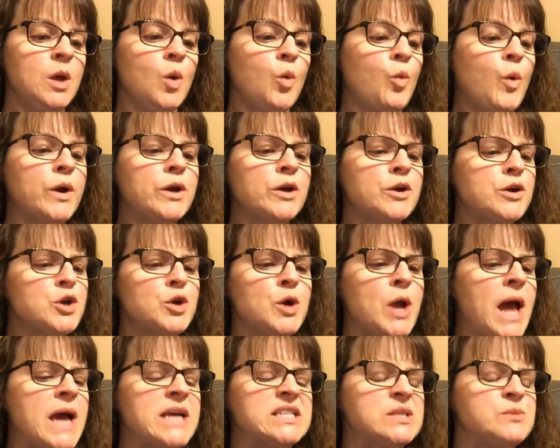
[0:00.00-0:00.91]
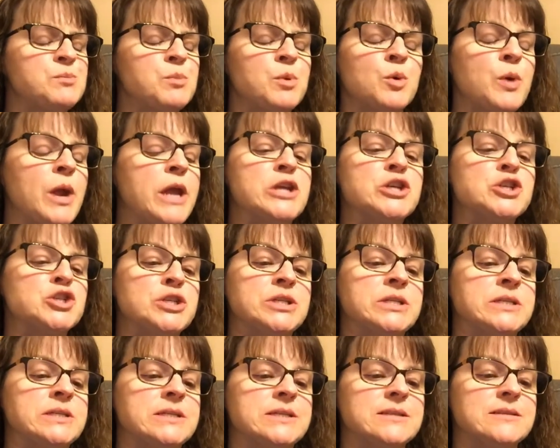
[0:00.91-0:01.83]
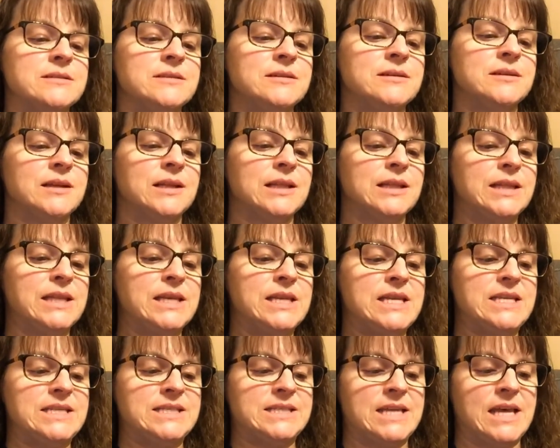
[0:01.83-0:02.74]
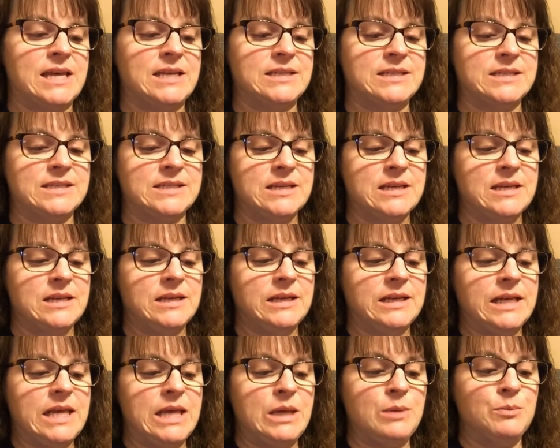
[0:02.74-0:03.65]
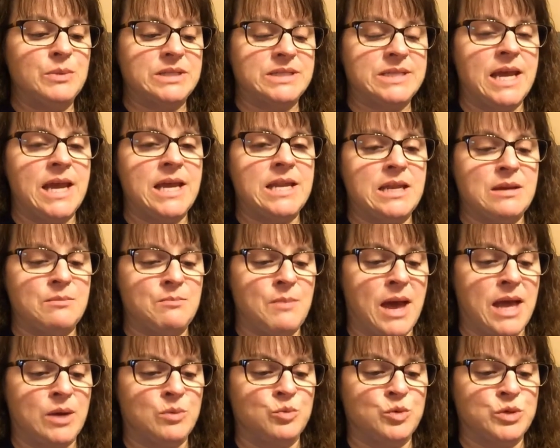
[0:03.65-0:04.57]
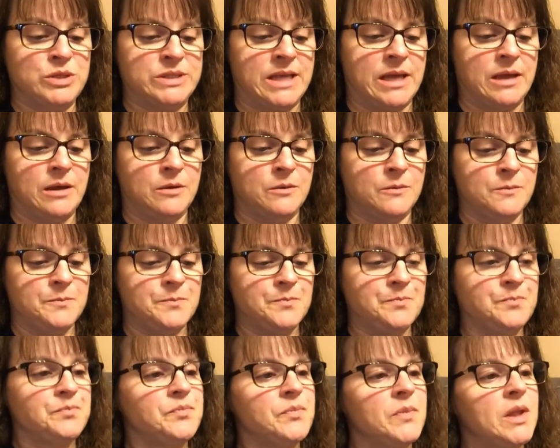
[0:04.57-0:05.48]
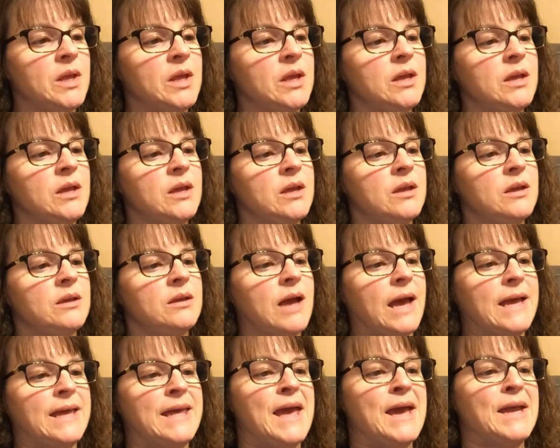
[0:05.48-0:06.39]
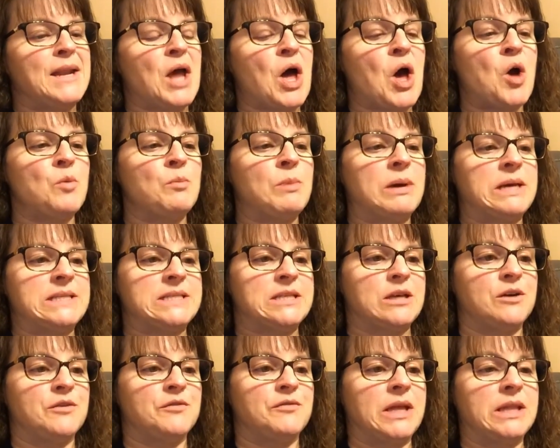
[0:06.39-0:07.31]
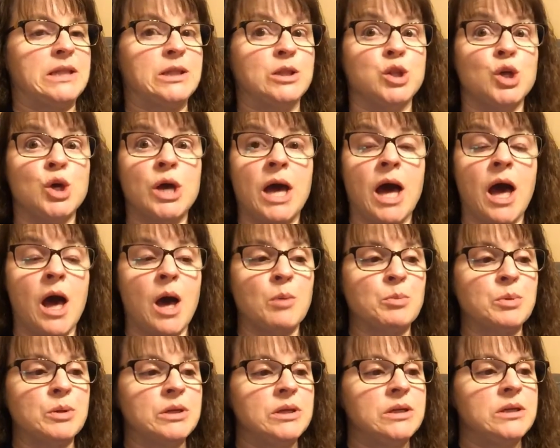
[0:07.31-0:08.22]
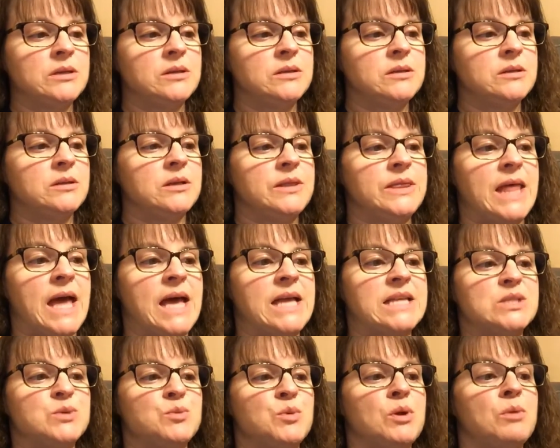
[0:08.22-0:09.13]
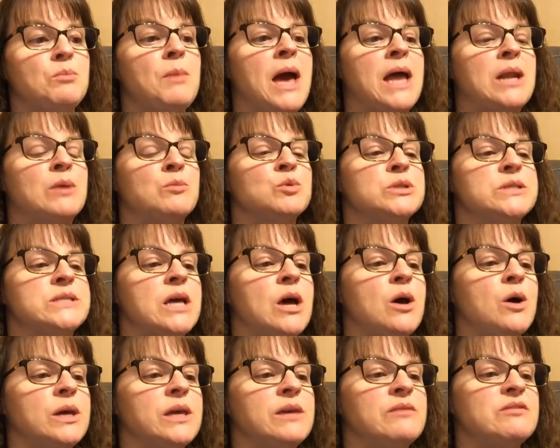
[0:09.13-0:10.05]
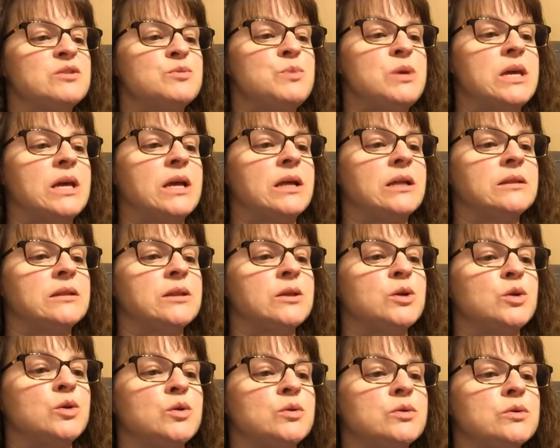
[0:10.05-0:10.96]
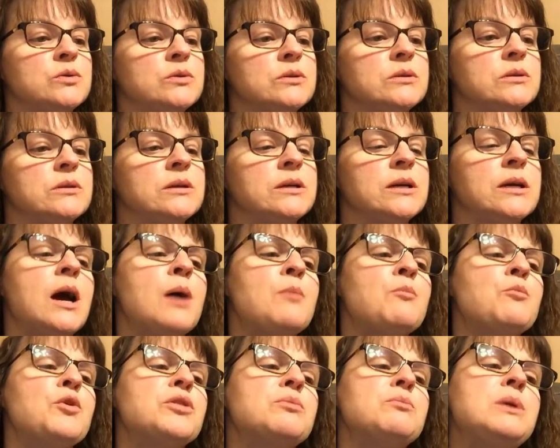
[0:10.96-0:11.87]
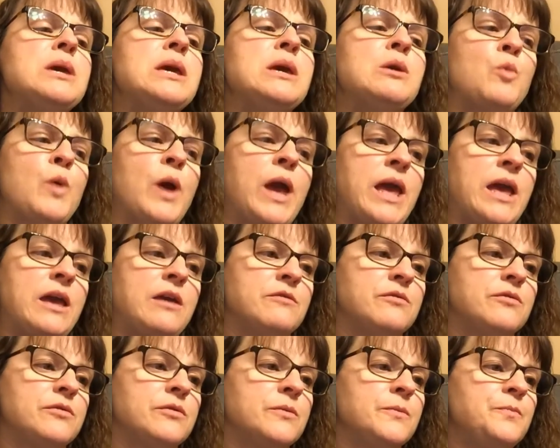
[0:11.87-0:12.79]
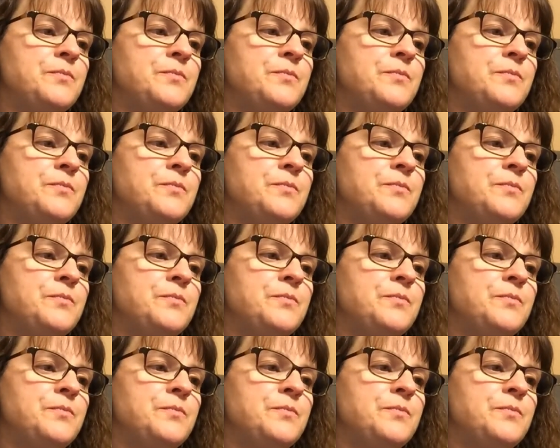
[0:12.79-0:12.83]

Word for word: What are your aspirations? Lenny says, imitating Mademoiselle. I can't help myself. I look up. That's when Mademoiselle gives me a little come with me wave.